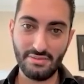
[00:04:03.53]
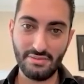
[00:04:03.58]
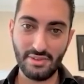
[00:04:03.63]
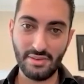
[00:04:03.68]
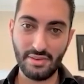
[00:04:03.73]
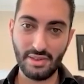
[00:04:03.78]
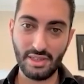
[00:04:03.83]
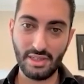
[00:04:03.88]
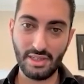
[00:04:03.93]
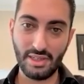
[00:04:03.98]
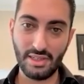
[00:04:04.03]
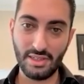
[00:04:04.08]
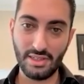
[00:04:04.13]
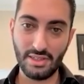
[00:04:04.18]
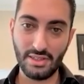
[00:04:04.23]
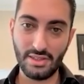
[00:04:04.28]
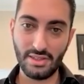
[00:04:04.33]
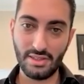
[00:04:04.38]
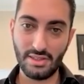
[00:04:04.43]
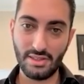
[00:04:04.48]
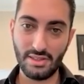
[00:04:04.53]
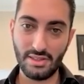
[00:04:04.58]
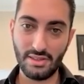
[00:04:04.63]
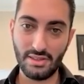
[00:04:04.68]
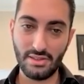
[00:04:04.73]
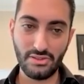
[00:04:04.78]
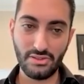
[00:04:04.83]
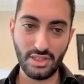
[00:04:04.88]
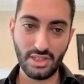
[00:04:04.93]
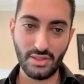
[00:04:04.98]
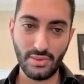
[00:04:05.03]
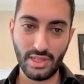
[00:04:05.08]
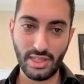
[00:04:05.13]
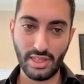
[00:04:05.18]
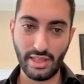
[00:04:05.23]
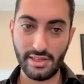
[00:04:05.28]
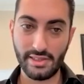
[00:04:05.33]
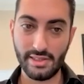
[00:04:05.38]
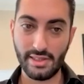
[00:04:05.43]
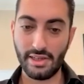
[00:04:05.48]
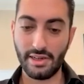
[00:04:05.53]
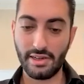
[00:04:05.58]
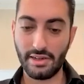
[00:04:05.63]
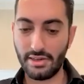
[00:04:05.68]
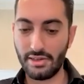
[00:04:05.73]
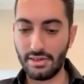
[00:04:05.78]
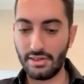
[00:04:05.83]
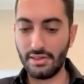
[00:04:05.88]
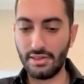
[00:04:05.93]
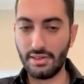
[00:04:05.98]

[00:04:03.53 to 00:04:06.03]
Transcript: Maybe three weeks later.